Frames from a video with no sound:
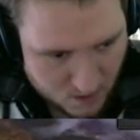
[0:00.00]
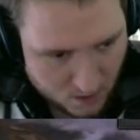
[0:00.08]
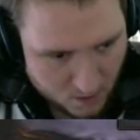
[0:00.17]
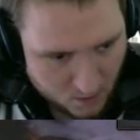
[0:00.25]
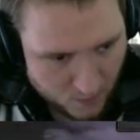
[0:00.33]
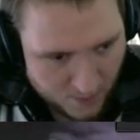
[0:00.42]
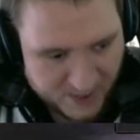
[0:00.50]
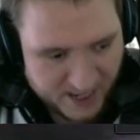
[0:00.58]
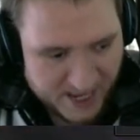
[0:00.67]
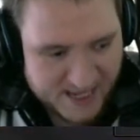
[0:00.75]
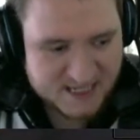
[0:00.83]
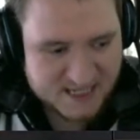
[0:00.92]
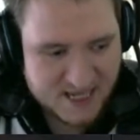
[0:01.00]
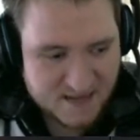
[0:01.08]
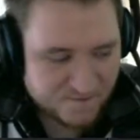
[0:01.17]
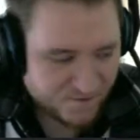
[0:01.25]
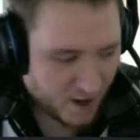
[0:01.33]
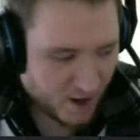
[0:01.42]
when we get into team
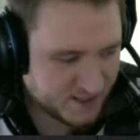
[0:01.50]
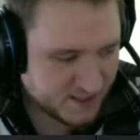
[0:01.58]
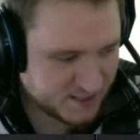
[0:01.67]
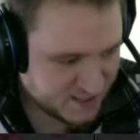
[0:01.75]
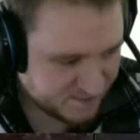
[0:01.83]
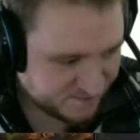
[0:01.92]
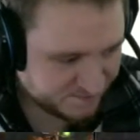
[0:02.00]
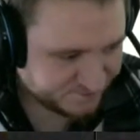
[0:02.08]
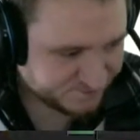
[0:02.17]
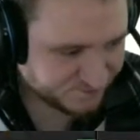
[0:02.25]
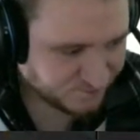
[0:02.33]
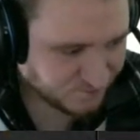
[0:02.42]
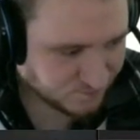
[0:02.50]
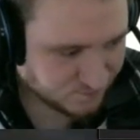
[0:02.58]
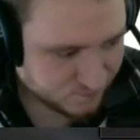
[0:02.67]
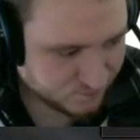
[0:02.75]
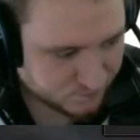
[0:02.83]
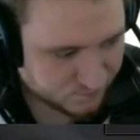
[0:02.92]
fights,
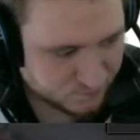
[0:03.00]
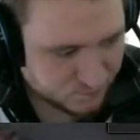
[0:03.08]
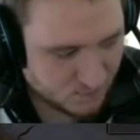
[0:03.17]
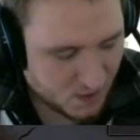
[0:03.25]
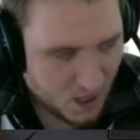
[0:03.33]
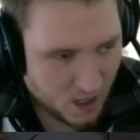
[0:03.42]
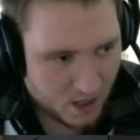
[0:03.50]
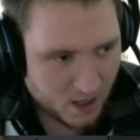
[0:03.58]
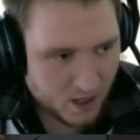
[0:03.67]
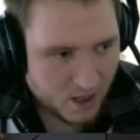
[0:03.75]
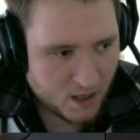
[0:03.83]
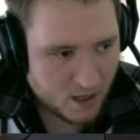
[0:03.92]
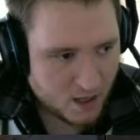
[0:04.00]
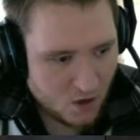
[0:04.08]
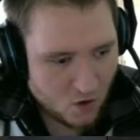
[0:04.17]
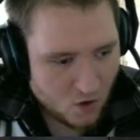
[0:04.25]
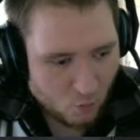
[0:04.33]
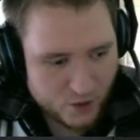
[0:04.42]

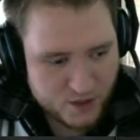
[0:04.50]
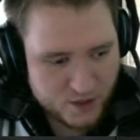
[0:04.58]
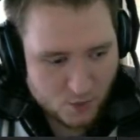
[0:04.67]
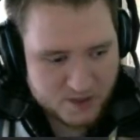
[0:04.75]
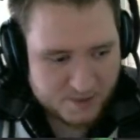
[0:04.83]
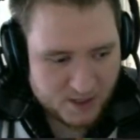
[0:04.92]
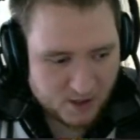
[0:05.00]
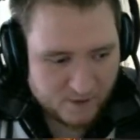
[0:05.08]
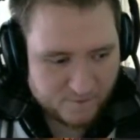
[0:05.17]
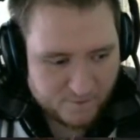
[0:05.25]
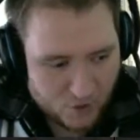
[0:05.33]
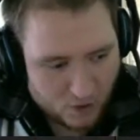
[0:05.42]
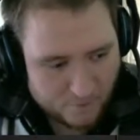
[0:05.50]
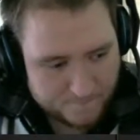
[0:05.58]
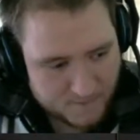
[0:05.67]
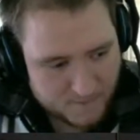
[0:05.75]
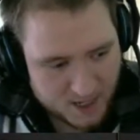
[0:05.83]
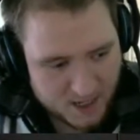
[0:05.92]
what you want to be looking for
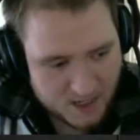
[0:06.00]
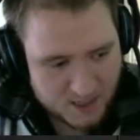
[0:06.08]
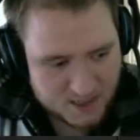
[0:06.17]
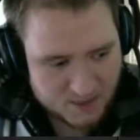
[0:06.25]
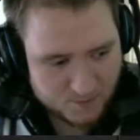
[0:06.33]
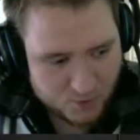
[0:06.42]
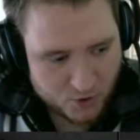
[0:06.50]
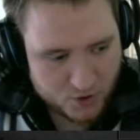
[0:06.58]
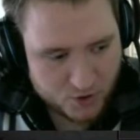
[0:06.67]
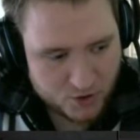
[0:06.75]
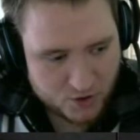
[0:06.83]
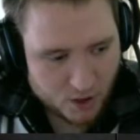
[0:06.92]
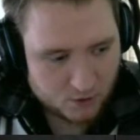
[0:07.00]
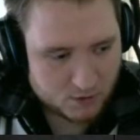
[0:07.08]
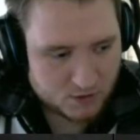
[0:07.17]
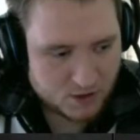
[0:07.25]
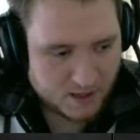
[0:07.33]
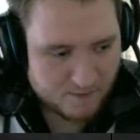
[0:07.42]
is to put your Cold
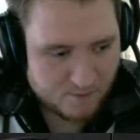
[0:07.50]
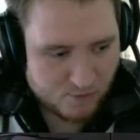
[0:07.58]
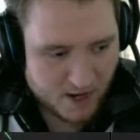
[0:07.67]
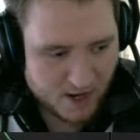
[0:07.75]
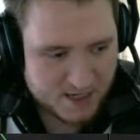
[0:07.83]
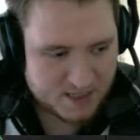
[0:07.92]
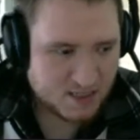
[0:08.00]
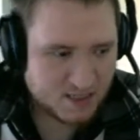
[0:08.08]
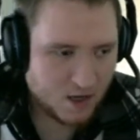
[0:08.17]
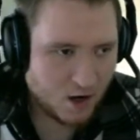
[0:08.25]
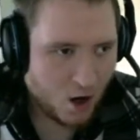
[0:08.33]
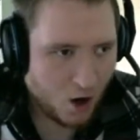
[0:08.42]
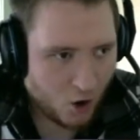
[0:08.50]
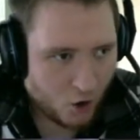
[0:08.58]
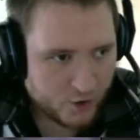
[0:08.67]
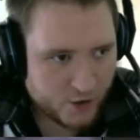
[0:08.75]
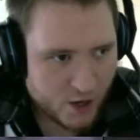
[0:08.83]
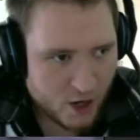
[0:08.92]
Embrace
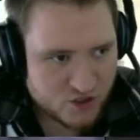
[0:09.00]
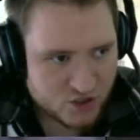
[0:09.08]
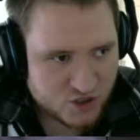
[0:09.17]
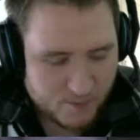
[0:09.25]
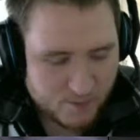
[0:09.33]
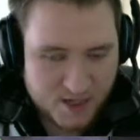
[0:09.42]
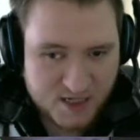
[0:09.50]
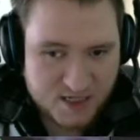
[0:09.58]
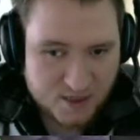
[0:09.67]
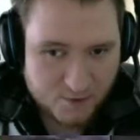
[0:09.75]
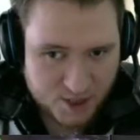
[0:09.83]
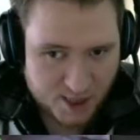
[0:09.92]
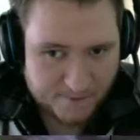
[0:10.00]
on somebody squishy,